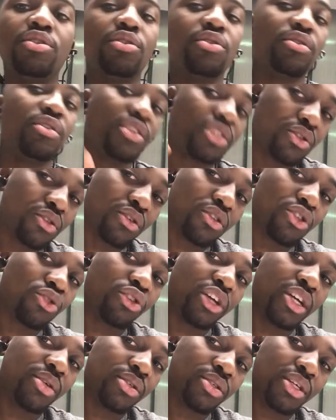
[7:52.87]
know, it's not
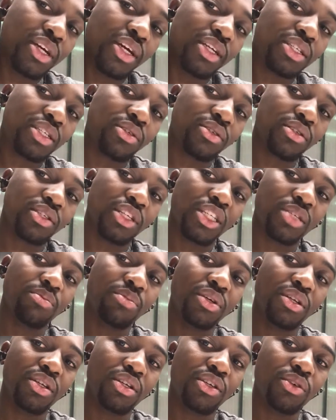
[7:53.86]
straight yet because it's
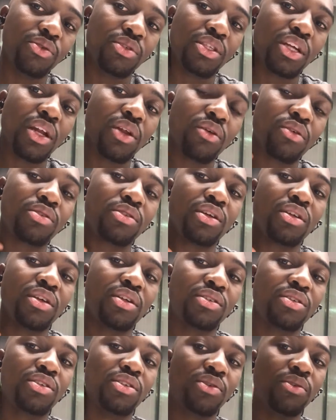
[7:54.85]
been used a lot, so I
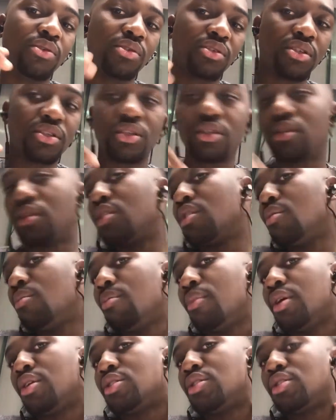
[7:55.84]
need to use it.
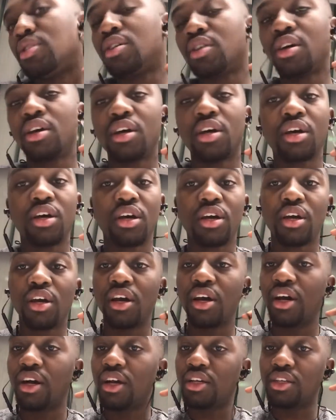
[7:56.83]
But
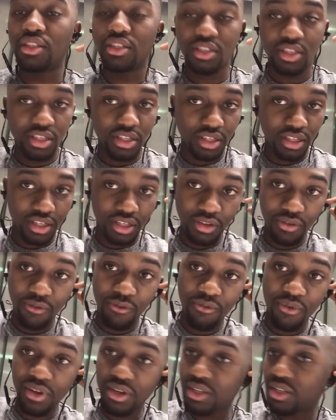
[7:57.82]
guys, these
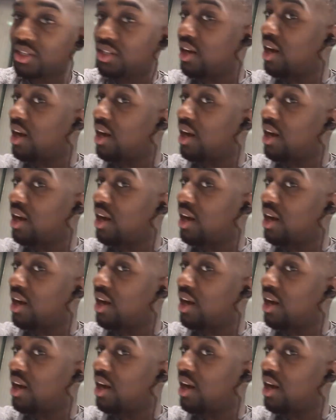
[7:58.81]
fit